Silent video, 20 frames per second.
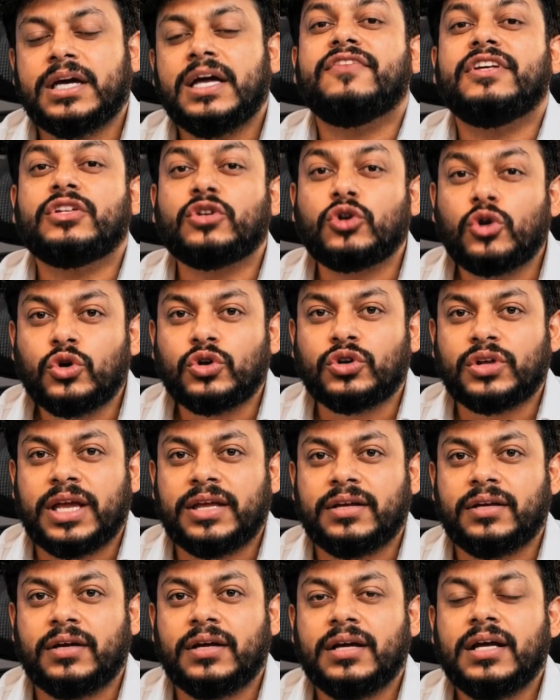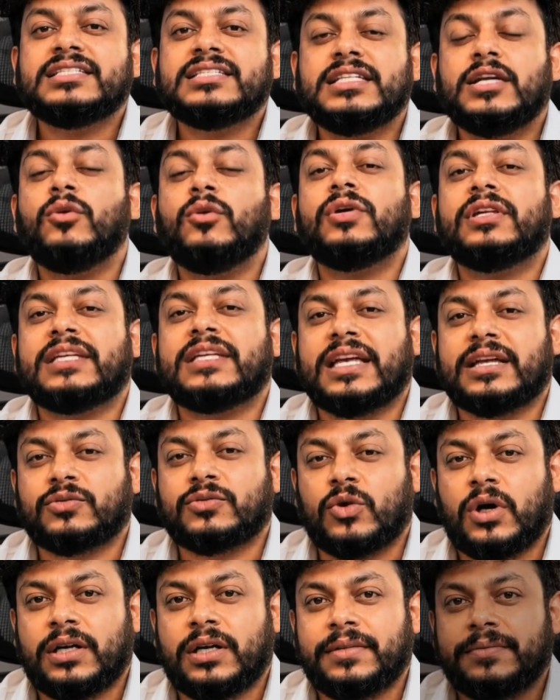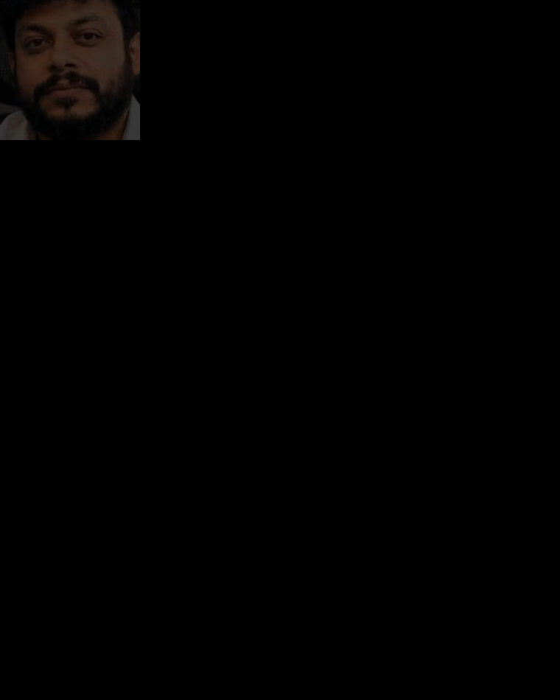We grow together. See you in the next one.